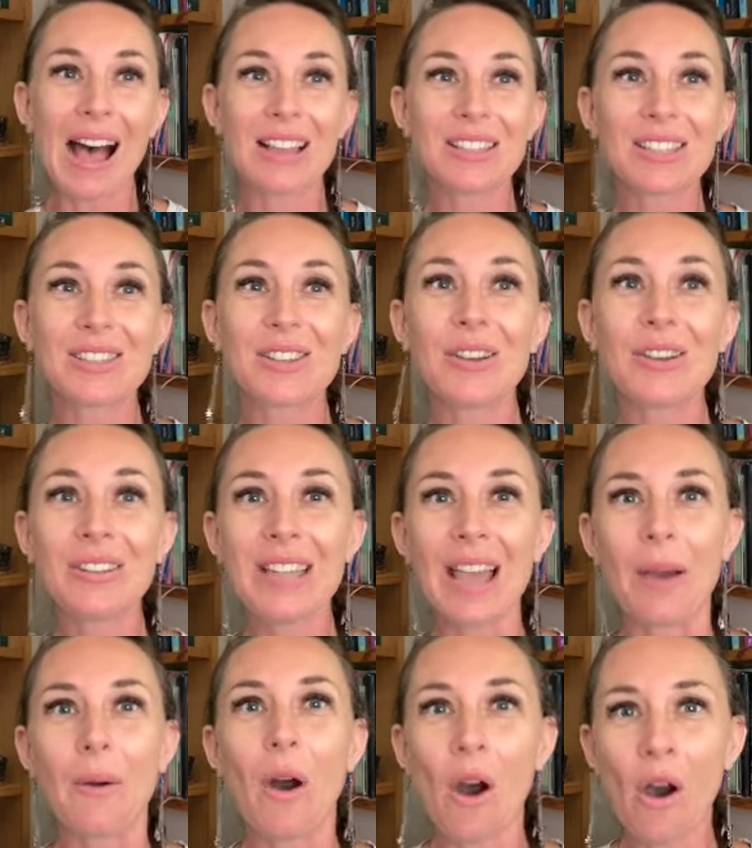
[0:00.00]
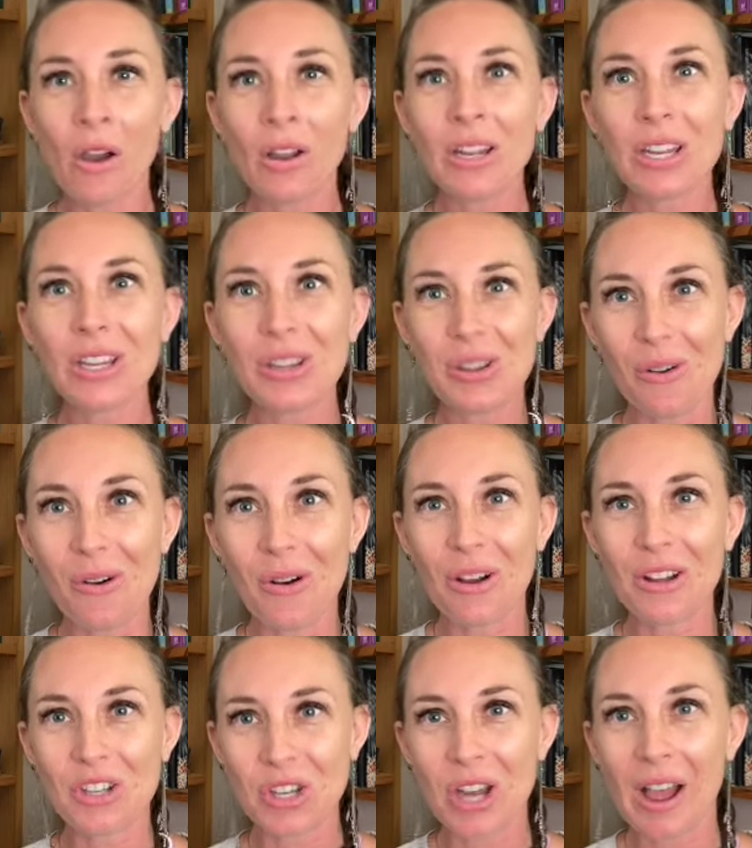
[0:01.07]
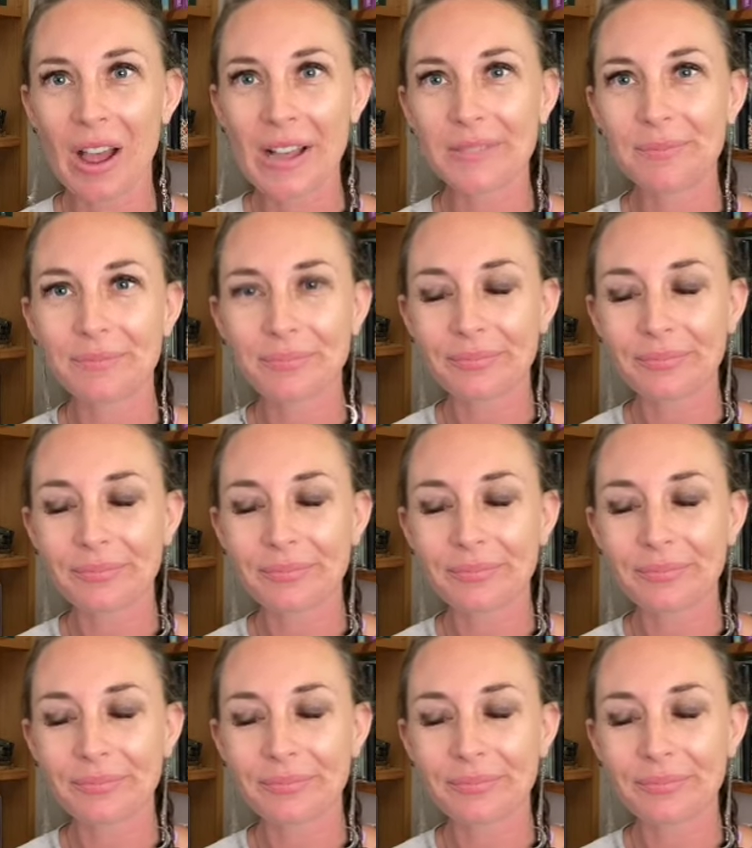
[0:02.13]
So yeah, on your chart,